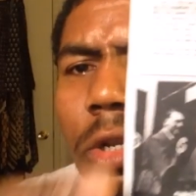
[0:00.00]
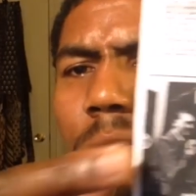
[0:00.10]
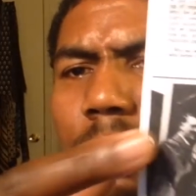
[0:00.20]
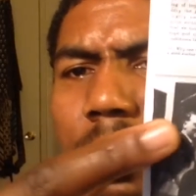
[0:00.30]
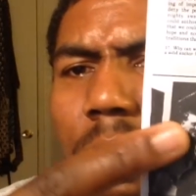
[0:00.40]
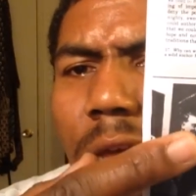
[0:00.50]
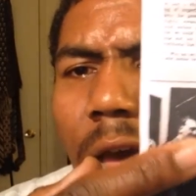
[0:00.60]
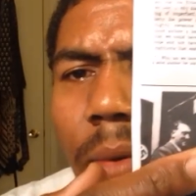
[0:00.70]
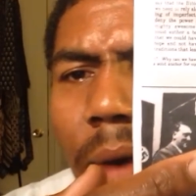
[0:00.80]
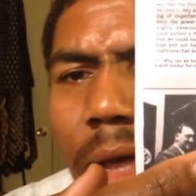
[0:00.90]
to was this
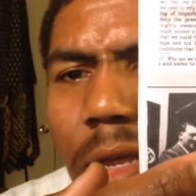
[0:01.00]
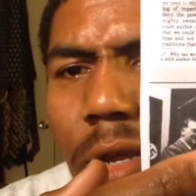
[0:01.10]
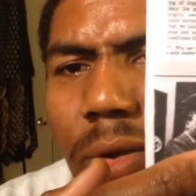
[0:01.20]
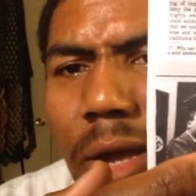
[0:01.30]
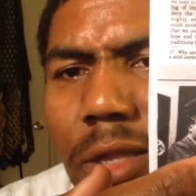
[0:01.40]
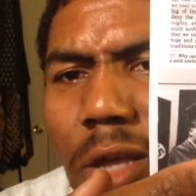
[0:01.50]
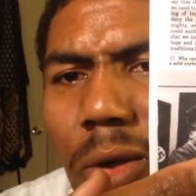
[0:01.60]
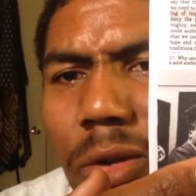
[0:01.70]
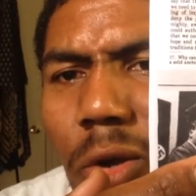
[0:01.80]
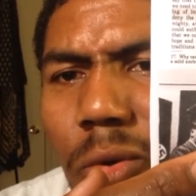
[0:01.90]
guy right here. As
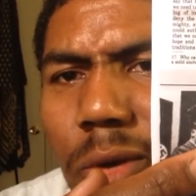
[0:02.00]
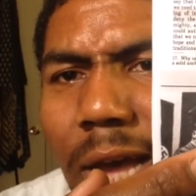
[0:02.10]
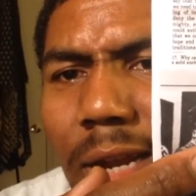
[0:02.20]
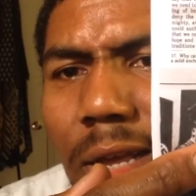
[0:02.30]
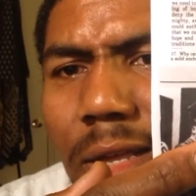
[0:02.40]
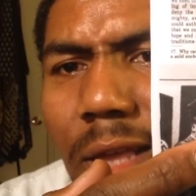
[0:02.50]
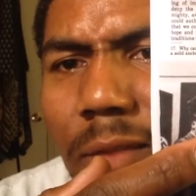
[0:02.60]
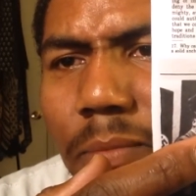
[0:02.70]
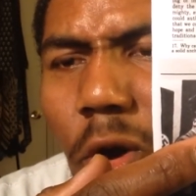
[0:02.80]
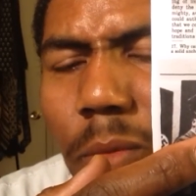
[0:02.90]
y'all know who that is, that's
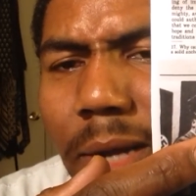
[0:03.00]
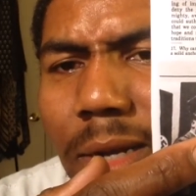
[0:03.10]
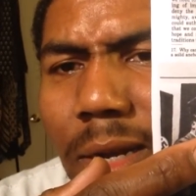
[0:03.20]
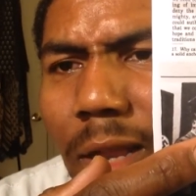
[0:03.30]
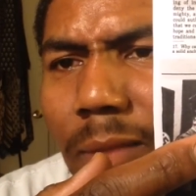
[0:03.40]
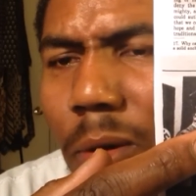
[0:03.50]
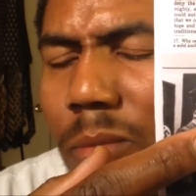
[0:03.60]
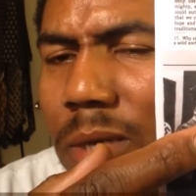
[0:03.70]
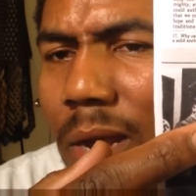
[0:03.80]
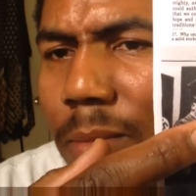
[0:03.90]
Pope. I think that's Pope
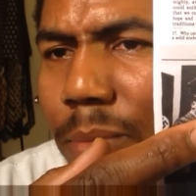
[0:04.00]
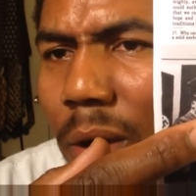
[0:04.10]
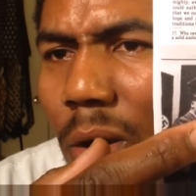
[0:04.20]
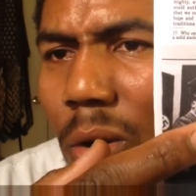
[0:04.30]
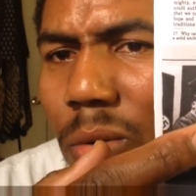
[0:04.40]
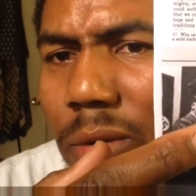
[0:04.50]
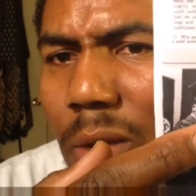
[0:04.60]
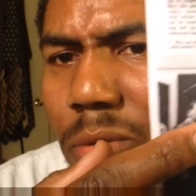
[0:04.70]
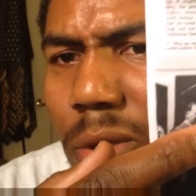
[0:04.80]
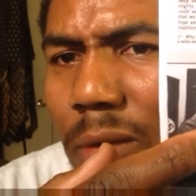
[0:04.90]
John Paul. They
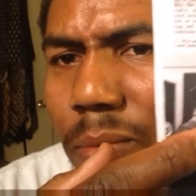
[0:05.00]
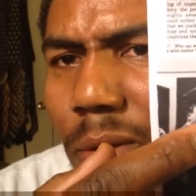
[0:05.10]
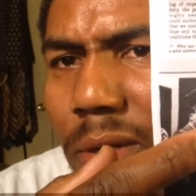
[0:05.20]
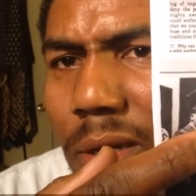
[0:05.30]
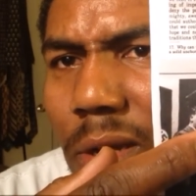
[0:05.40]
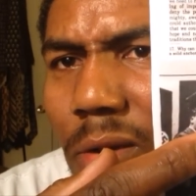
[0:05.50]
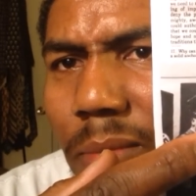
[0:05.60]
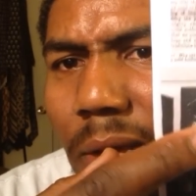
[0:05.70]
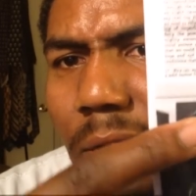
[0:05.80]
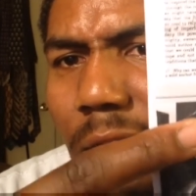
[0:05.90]
were trying to point to him,
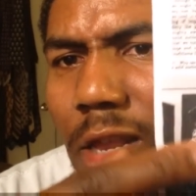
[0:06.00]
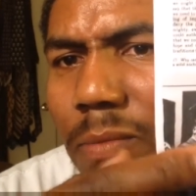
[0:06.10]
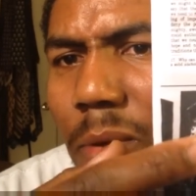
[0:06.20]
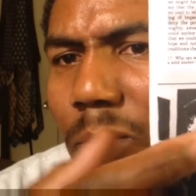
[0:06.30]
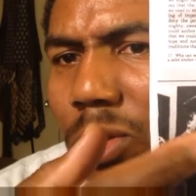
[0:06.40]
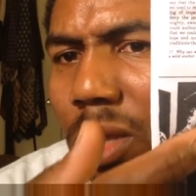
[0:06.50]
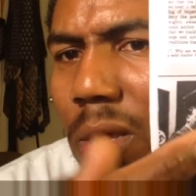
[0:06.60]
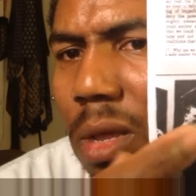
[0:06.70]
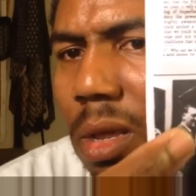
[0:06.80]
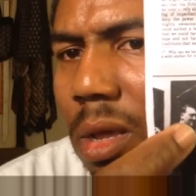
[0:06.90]
man, that these people,
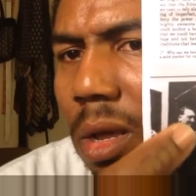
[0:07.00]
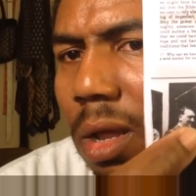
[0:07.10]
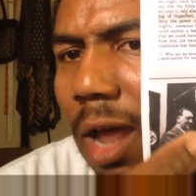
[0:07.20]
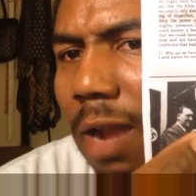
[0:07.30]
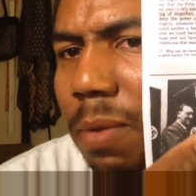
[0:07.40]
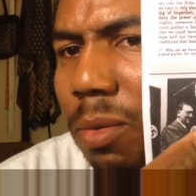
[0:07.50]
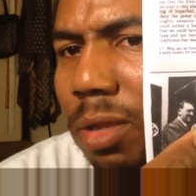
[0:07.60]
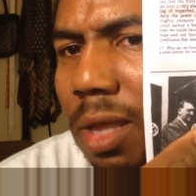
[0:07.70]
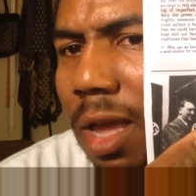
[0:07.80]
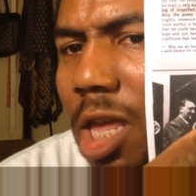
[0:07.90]
a lot of people
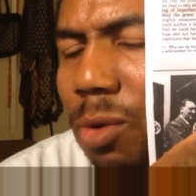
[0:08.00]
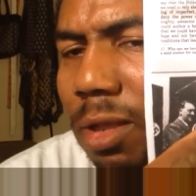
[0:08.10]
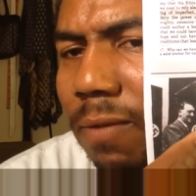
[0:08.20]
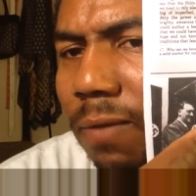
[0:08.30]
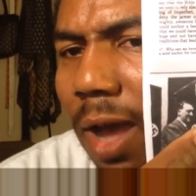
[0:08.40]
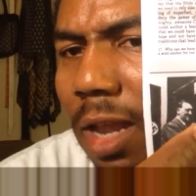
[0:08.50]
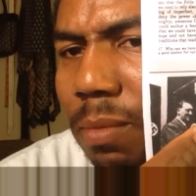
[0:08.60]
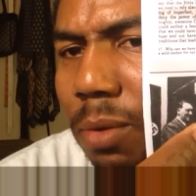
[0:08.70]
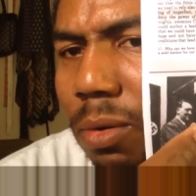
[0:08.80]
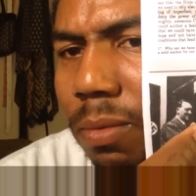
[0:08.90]
saying he was
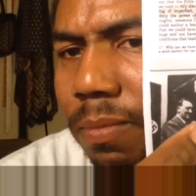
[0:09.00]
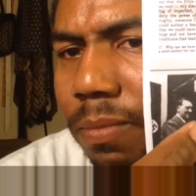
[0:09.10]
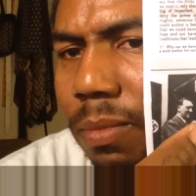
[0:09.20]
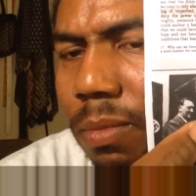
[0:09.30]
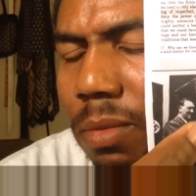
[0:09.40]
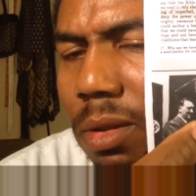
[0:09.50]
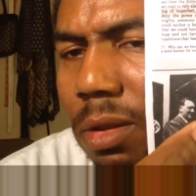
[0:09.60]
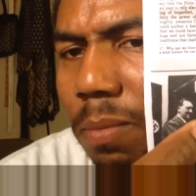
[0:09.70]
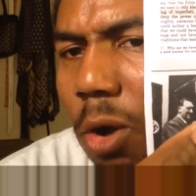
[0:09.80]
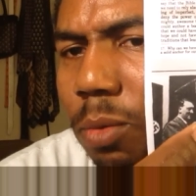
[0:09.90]
infallible.
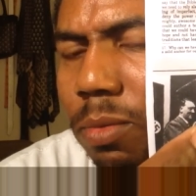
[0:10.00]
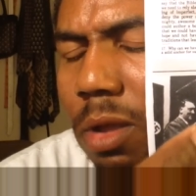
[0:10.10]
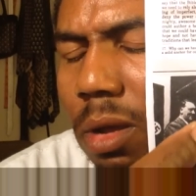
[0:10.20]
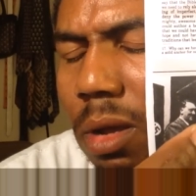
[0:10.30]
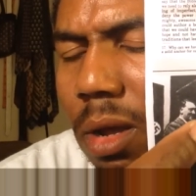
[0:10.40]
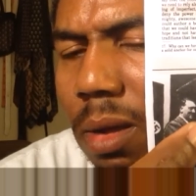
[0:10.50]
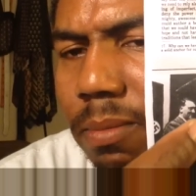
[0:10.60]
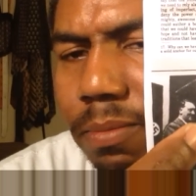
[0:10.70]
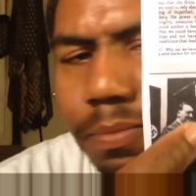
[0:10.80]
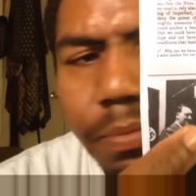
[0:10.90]
The Pope, the